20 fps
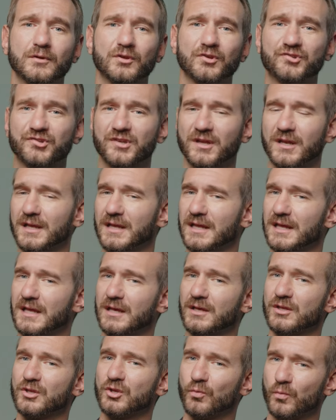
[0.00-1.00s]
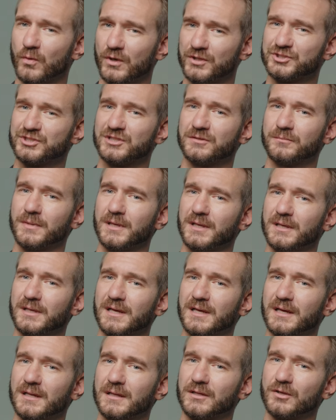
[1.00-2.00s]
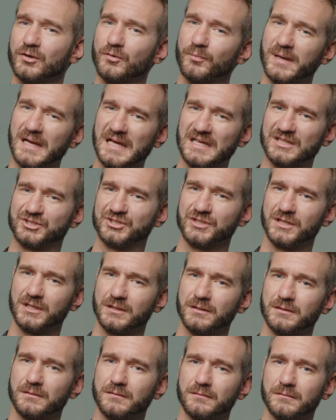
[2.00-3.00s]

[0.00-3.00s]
You're sitting here, you're watching me get a little passionate.